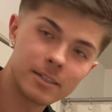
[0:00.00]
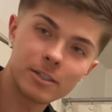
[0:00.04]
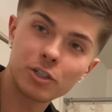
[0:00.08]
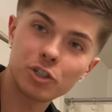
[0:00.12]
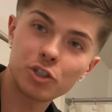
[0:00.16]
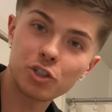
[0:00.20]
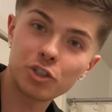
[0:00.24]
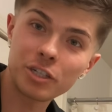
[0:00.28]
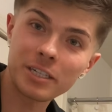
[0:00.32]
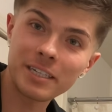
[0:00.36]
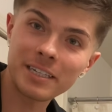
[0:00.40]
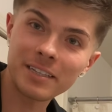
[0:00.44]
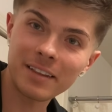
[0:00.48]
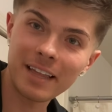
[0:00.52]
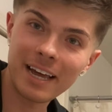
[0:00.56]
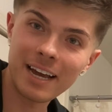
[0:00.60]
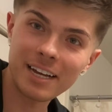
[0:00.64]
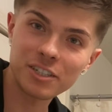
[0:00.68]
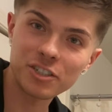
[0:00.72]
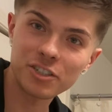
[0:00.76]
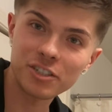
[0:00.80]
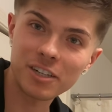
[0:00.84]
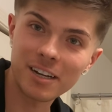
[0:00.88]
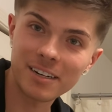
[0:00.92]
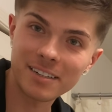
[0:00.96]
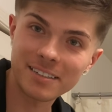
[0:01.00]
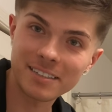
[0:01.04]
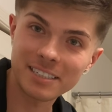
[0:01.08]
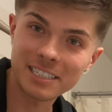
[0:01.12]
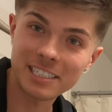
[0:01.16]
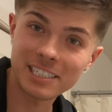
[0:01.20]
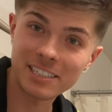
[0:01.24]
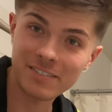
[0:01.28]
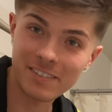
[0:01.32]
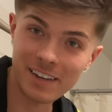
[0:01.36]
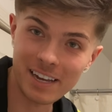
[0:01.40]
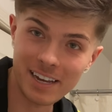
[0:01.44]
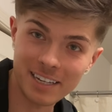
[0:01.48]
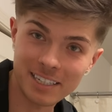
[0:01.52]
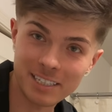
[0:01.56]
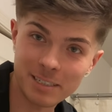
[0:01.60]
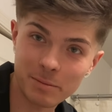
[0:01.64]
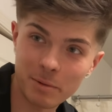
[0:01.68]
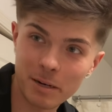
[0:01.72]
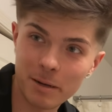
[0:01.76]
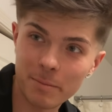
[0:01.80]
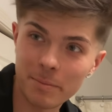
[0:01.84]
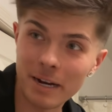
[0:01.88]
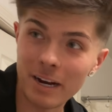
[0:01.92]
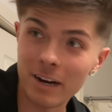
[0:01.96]
she latched onto his face,
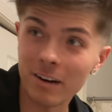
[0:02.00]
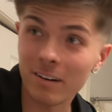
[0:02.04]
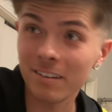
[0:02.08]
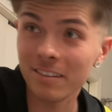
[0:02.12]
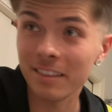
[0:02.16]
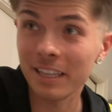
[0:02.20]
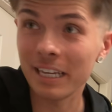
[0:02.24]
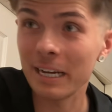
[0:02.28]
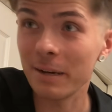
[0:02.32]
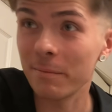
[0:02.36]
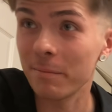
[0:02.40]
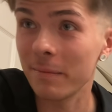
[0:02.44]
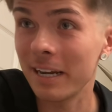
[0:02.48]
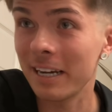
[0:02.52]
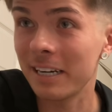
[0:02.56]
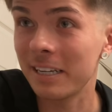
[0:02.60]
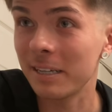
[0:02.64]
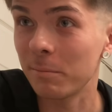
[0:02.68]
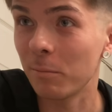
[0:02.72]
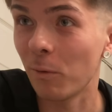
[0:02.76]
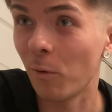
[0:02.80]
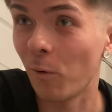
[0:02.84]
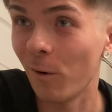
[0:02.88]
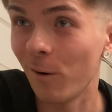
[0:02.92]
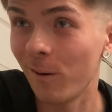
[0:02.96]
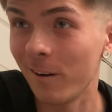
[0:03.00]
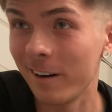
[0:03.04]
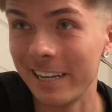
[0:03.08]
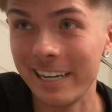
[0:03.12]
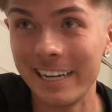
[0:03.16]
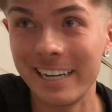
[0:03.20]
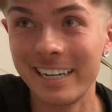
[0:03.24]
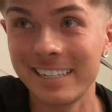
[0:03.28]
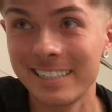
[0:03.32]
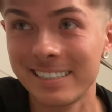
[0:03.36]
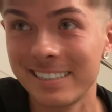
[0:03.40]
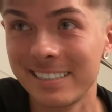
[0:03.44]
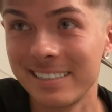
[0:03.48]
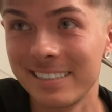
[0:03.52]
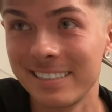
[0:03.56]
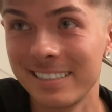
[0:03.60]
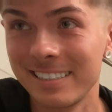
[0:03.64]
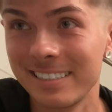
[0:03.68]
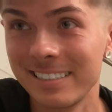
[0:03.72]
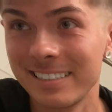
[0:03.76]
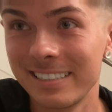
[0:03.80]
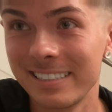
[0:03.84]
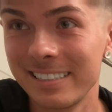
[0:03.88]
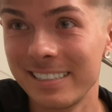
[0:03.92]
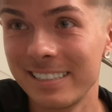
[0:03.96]
but apparently it made him horny.
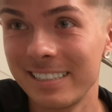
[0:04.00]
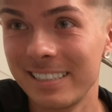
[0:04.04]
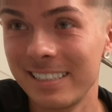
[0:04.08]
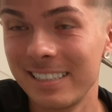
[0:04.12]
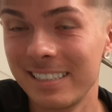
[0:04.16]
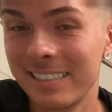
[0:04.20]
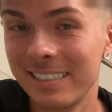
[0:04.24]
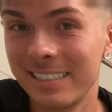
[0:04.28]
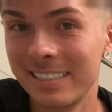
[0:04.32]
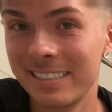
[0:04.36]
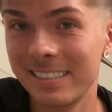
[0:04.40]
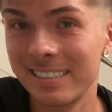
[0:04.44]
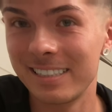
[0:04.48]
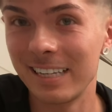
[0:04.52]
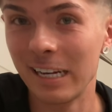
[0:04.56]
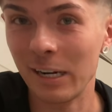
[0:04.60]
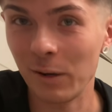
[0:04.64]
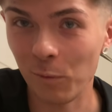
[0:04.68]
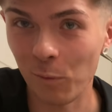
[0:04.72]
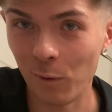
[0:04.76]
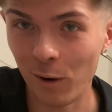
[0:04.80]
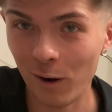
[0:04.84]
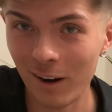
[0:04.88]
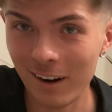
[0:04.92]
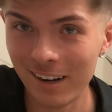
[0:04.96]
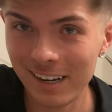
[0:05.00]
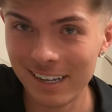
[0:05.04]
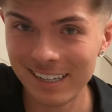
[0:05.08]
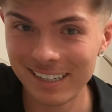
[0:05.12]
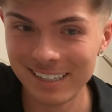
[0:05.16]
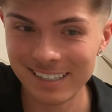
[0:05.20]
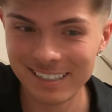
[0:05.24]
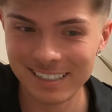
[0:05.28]
Did it work?